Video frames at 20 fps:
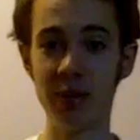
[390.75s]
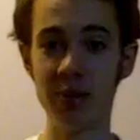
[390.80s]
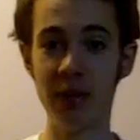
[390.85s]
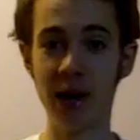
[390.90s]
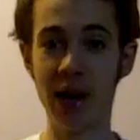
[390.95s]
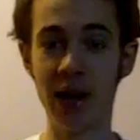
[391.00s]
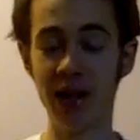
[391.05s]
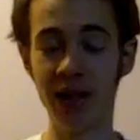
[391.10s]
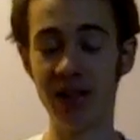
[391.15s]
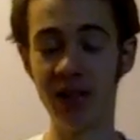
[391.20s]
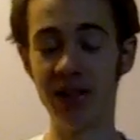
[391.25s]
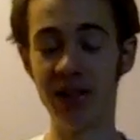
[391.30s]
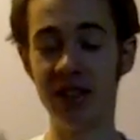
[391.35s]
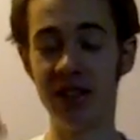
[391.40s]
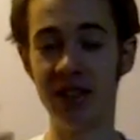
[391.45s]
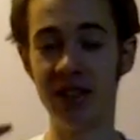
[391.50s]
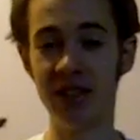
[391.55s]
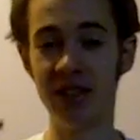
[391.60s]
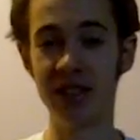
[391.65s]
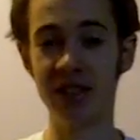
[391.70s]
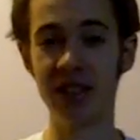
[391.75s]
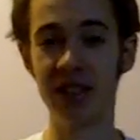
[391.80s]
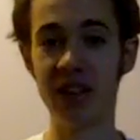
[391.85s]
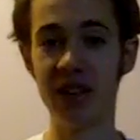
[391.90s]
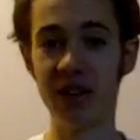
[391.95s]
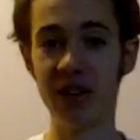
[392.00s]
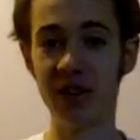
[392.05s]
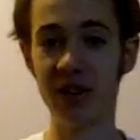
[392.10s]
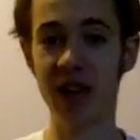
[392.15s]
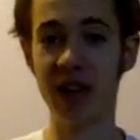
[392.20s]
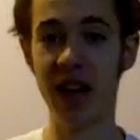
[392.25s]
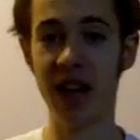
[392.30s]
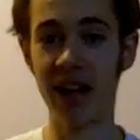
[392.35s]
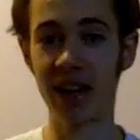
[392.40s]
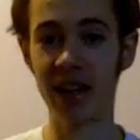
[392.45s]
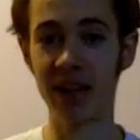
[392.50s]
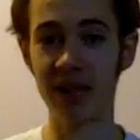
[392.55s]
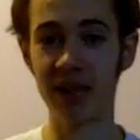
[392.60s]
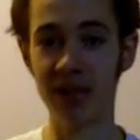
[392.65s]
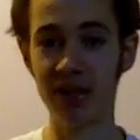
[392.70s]
to balance in this sacred
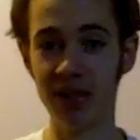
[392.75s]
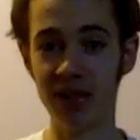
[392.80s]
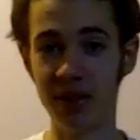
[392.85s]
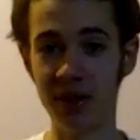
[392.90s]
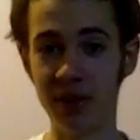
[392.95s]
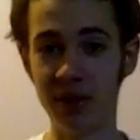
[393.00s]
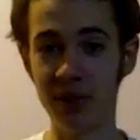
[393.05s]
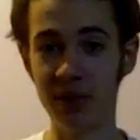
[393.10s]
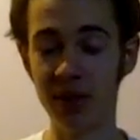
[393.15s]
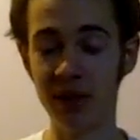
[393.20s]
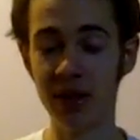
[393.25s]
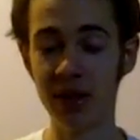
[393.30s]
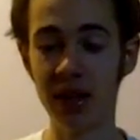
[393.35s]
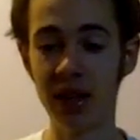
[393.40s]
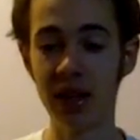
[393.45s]
activism